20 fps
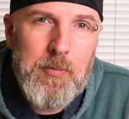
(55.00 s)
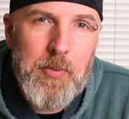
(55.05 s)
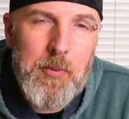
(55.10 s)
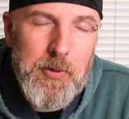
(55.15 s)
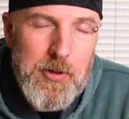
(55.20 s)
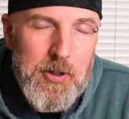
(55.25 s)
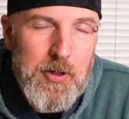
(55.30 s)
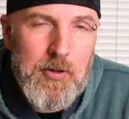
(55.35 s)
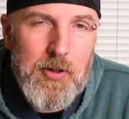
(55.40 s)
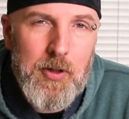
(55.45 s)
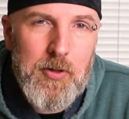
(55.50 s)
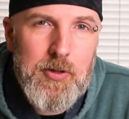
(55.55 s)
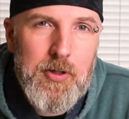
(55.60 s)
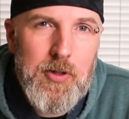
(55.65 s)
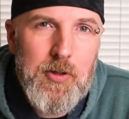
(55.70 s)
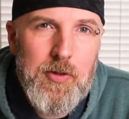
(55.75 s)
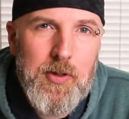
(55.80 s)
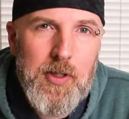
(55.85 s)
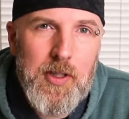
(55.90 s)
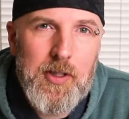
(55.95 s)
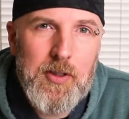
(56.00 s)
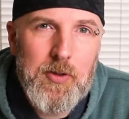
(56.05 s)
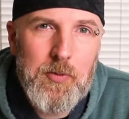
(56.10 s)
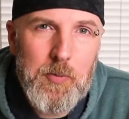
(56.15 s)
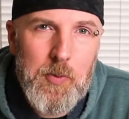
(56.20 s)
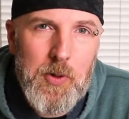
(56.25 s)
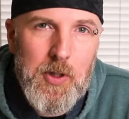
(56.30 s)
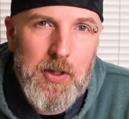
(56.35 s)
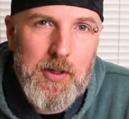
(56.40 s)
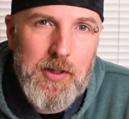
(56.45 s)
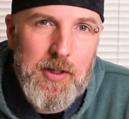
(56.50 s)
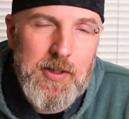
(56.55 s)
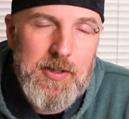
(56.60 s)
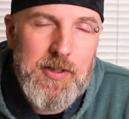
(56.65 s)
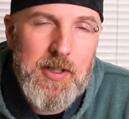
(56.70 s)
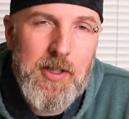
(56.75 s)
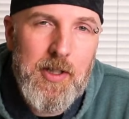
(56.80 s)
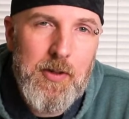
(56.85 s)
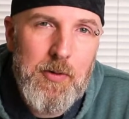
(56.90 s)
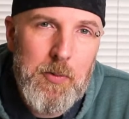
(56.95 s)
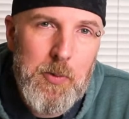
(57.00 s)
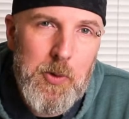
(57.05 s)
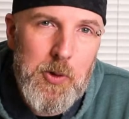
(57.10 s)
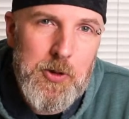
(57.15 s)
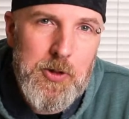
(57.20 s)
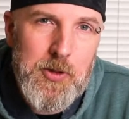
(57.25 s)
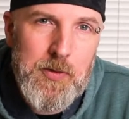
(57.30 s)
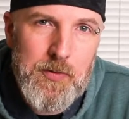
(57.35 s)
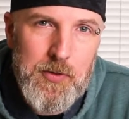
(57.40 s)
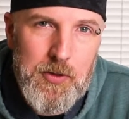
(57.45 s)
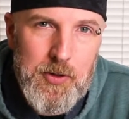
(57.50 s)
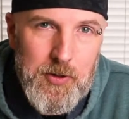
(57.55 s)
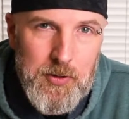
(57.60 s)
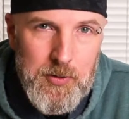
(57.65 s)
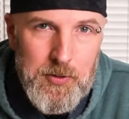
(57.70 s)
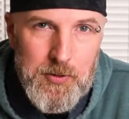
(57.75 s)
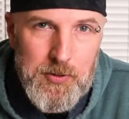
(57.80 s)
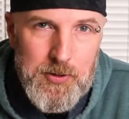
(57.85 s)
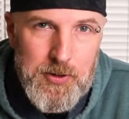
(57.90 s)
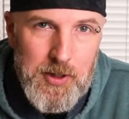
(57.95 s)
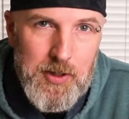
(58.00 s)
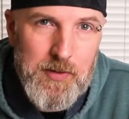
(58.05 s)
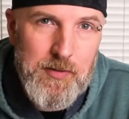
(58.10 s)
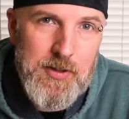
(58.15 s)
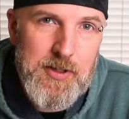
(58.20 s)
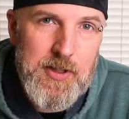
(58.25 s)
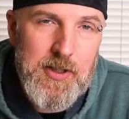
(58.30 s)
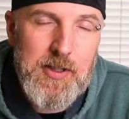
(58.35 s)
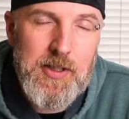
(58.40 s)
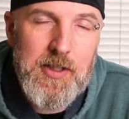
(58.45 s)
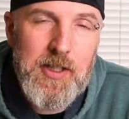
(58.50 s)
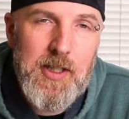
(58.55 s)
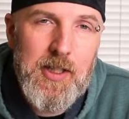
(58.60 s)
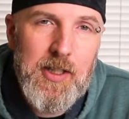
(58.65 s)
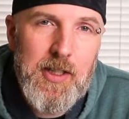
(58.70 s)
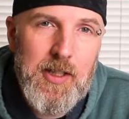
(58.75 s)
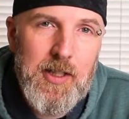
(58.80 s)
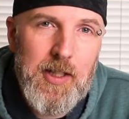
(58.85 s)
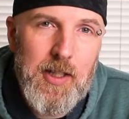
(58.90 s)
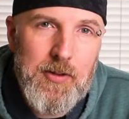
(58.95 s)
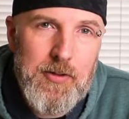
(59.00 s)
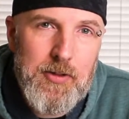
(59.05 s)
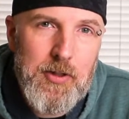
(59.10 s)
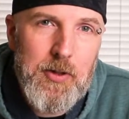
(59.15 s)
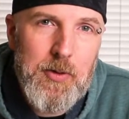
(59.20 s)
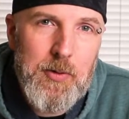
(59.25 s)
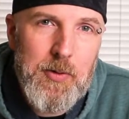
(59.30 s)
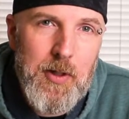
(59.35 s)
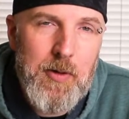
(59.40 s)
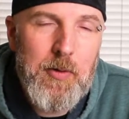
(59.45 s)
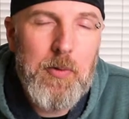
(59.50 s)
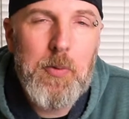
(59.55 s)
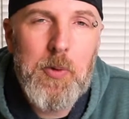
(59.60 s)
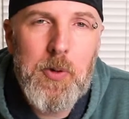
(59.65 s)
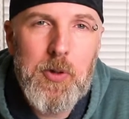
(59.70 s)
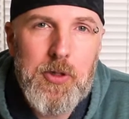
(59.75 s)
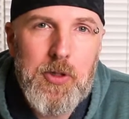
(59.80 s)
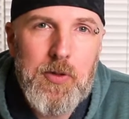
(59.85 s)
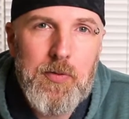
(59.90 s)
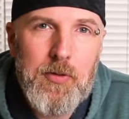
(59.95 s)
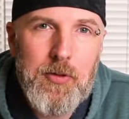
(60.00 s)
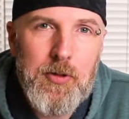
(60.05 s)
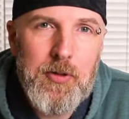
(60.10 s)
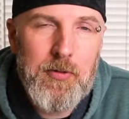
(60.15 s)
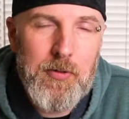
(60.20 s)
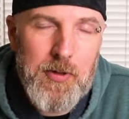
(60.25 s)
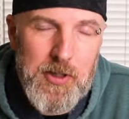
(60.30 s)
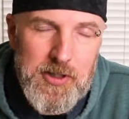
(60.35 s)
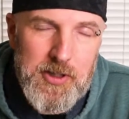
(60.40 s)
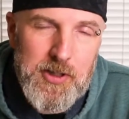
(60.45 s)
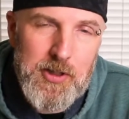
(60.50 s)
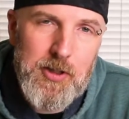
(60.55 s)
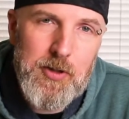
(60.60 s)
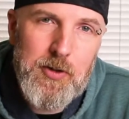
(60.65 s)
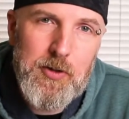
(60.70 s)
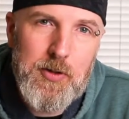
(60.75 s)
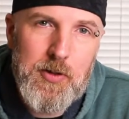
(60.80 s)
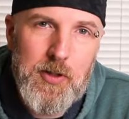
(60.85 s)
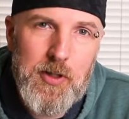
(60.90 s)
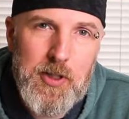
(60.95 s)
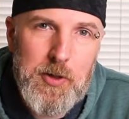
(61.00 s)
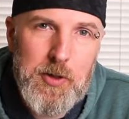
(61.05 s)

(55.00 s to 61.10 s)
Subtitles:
but we do know 2 things. One is that they reward you for Google services, and 2, they reward you for enriching user